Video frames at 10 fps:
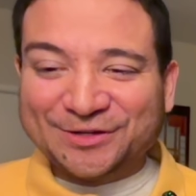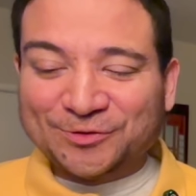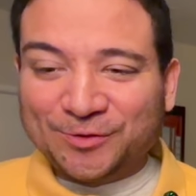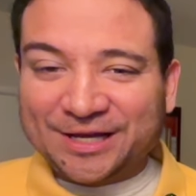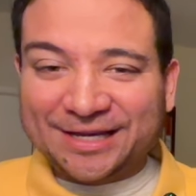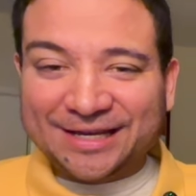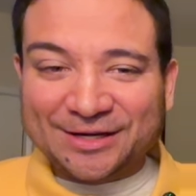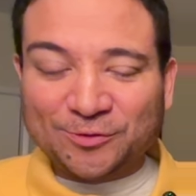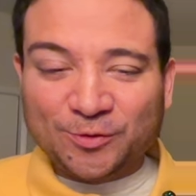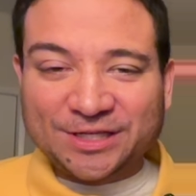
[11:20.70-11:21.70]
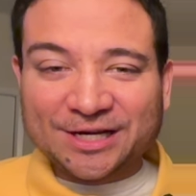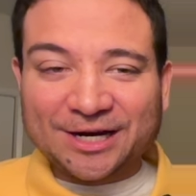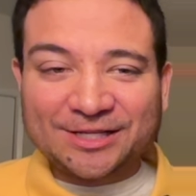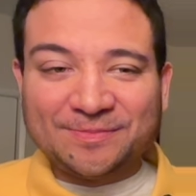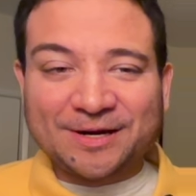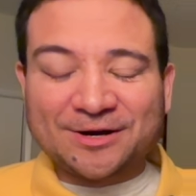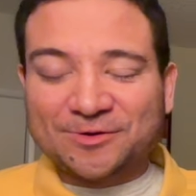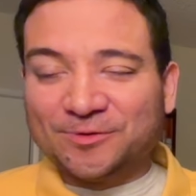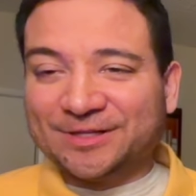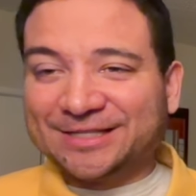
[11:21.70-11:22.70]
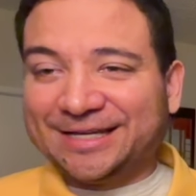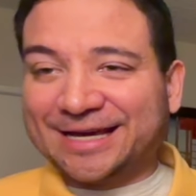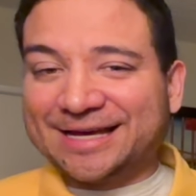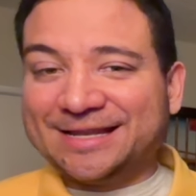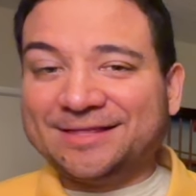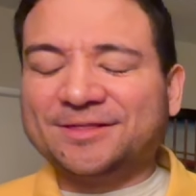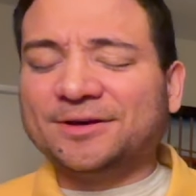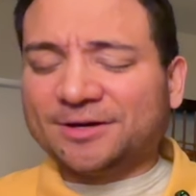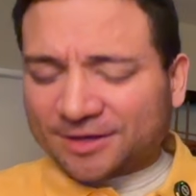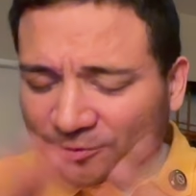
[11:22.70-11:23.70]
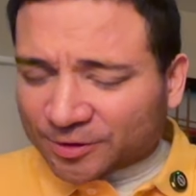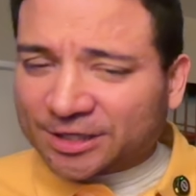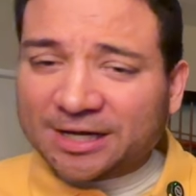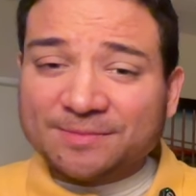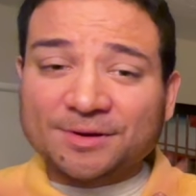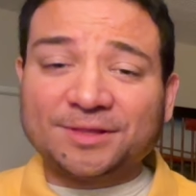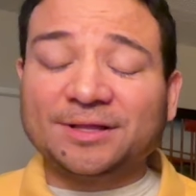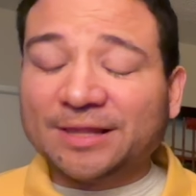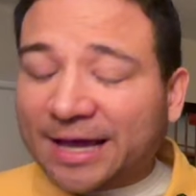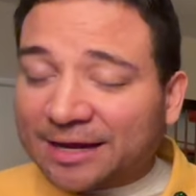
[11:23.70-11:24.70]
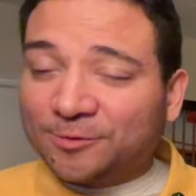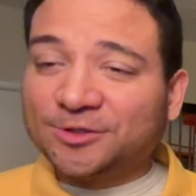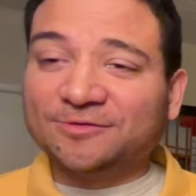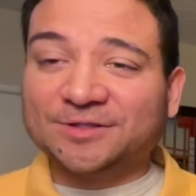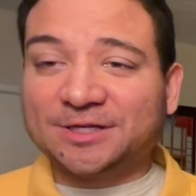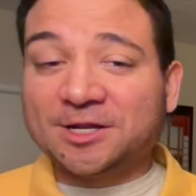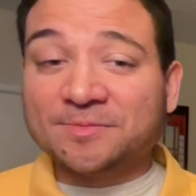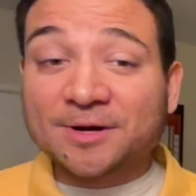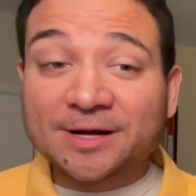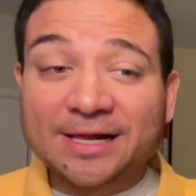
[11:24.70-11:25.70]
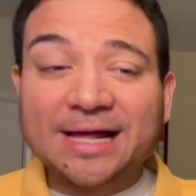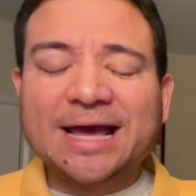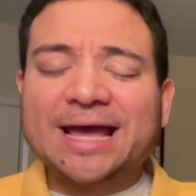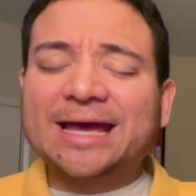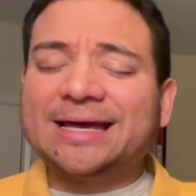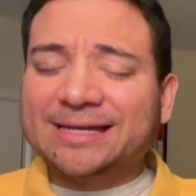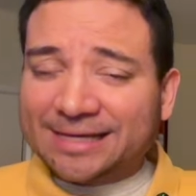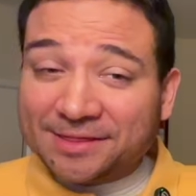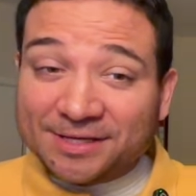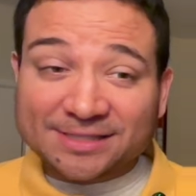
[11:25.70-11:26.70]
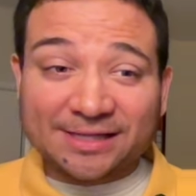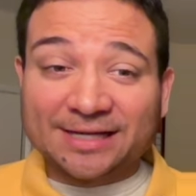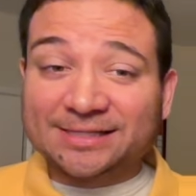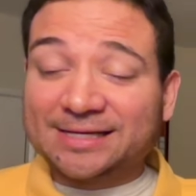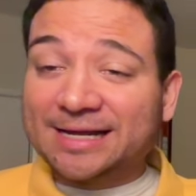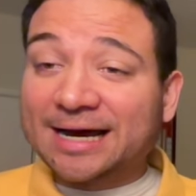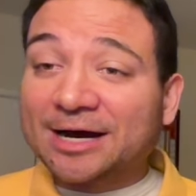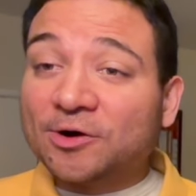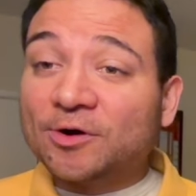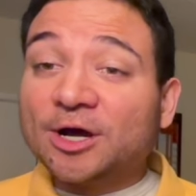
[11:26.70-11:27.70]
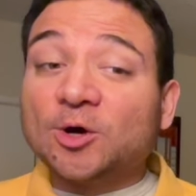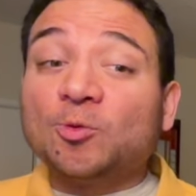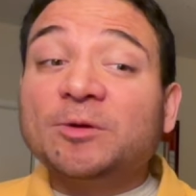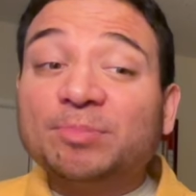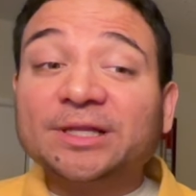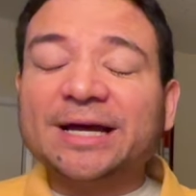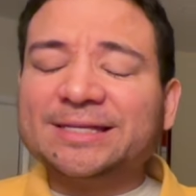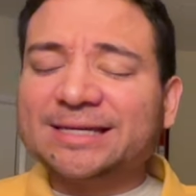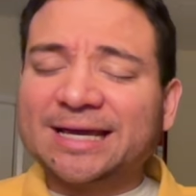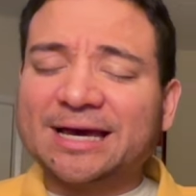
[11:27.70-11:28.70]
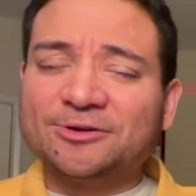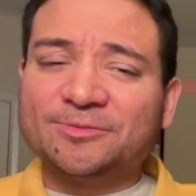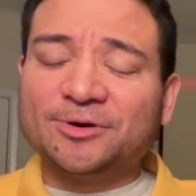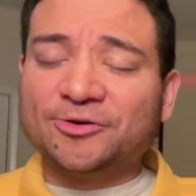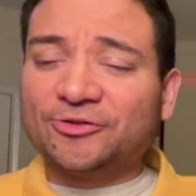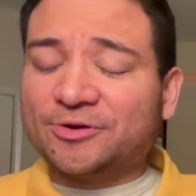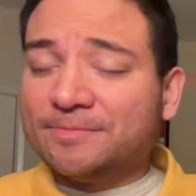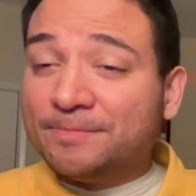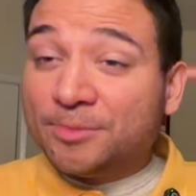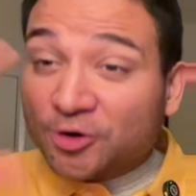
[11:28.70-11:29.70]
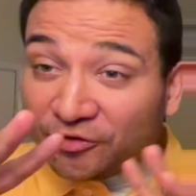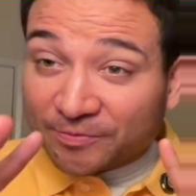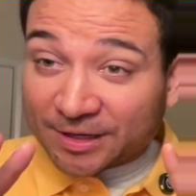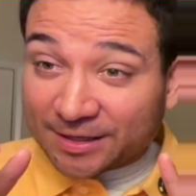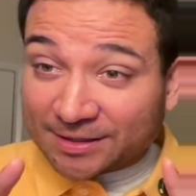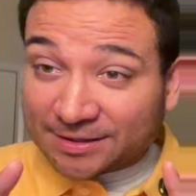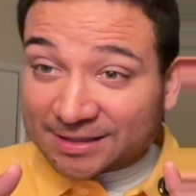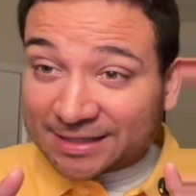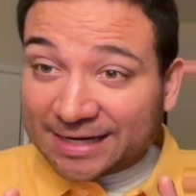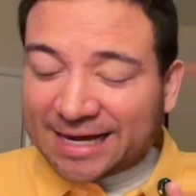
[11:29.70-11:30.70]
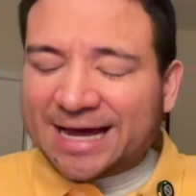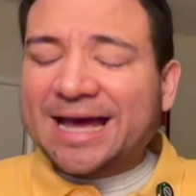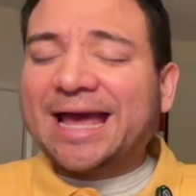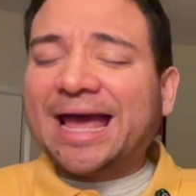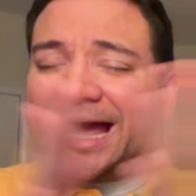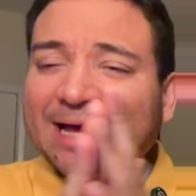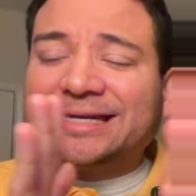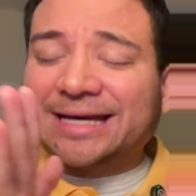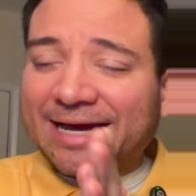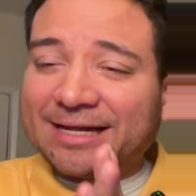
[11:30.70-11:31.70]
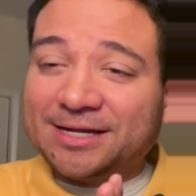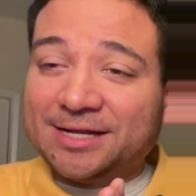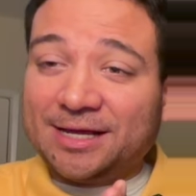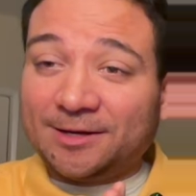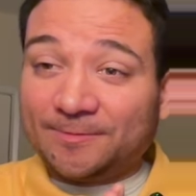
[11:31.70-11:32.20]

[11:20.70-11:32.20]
we talked about, once again, we're talking about the language of cinema, and in this lesson, how we blend together both movement and editing.